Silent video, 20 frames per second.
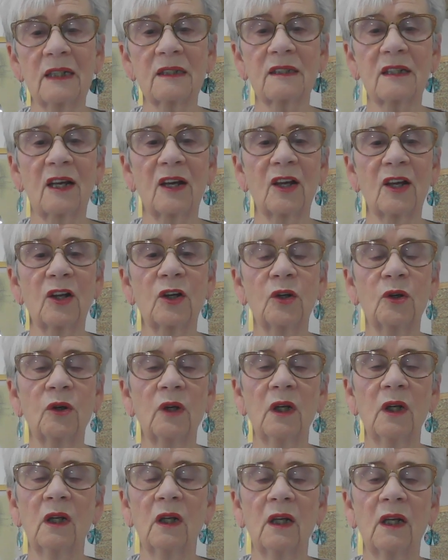So
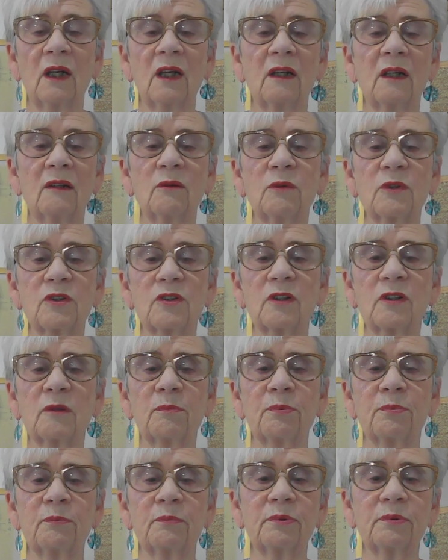it was
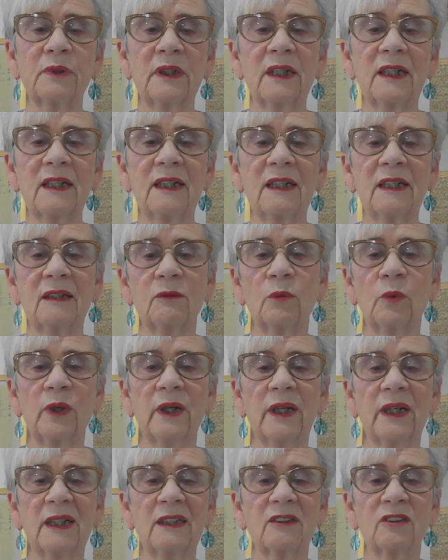a pretty
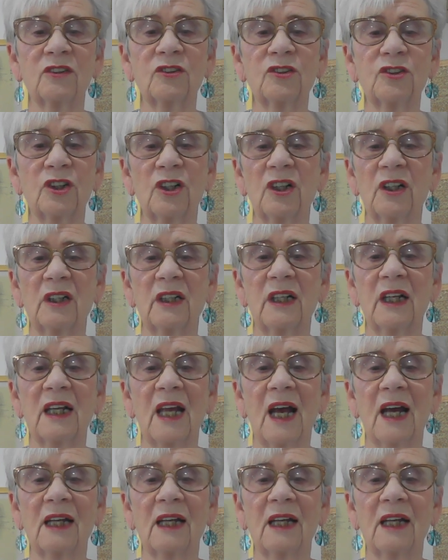weird journey,